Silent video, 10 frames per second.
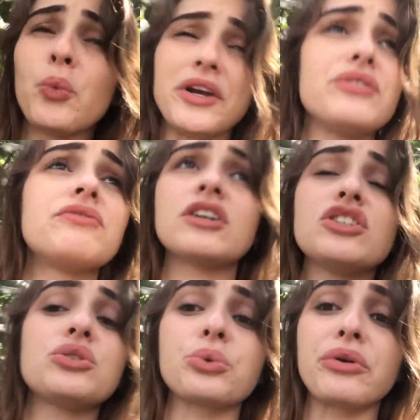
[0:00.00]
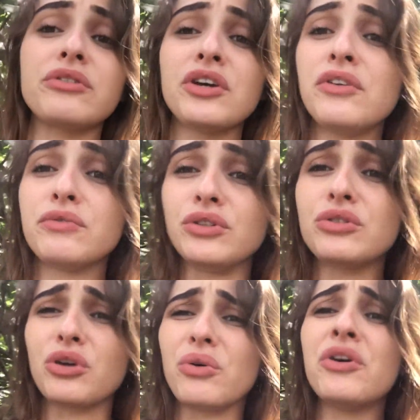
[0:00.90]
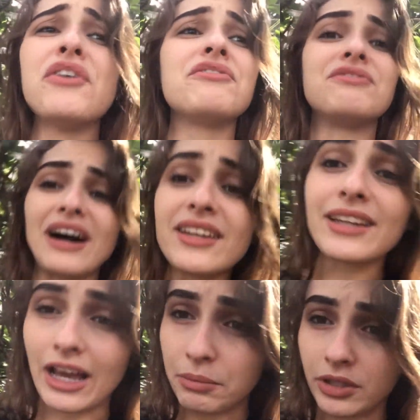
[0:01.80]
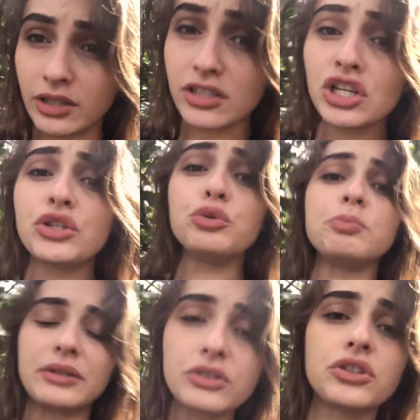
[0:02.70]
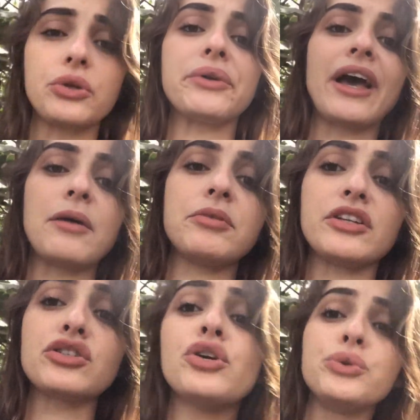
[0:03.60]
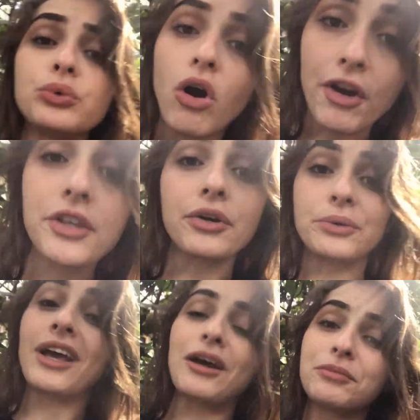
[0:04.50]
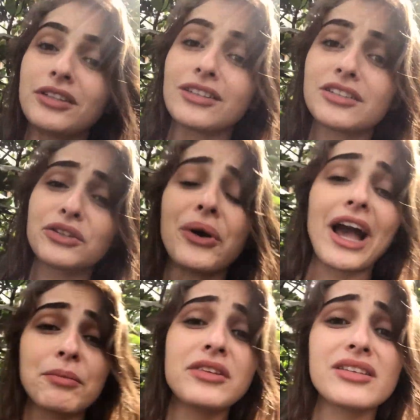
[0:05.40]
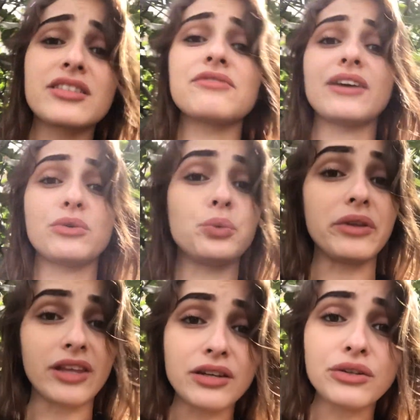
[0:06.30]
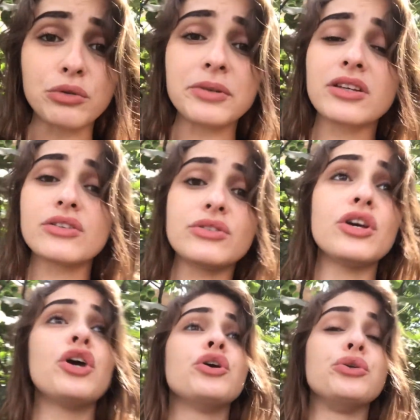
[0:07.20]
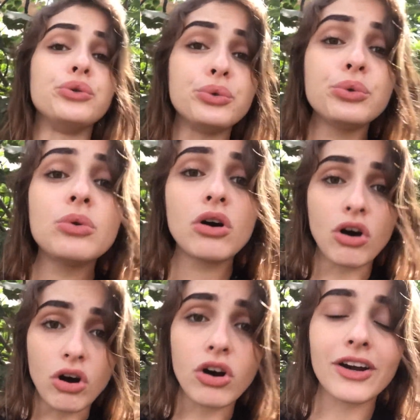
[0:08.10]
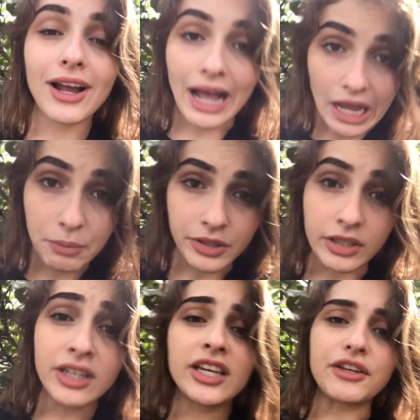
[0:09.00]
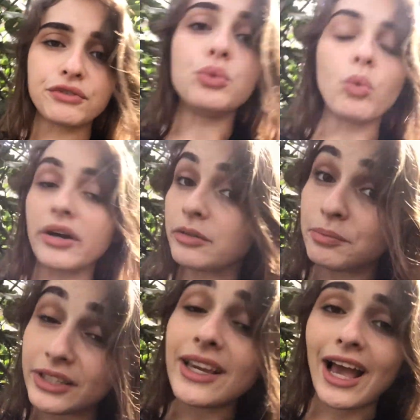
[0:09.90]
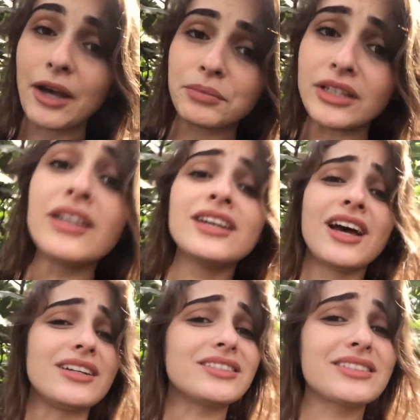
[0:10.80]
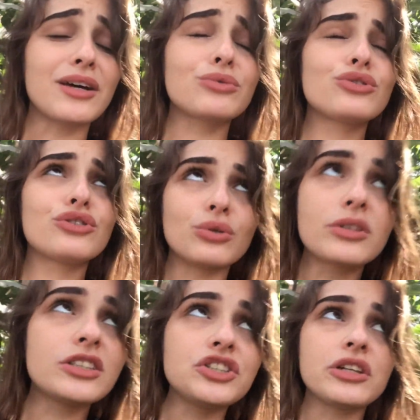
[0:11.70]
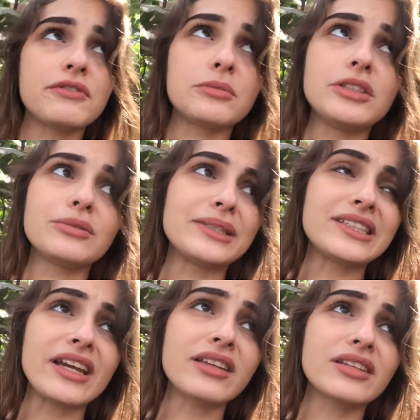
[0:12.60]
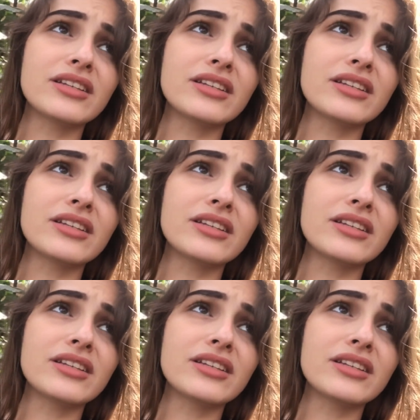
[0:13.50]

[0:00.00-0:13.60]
Way too fucking short for you to go find happiness. You build your own happiness. You are your own happiness. Your happiness is found within you because you are happy if you want to be happy. And it sounds so cliche for me to be saying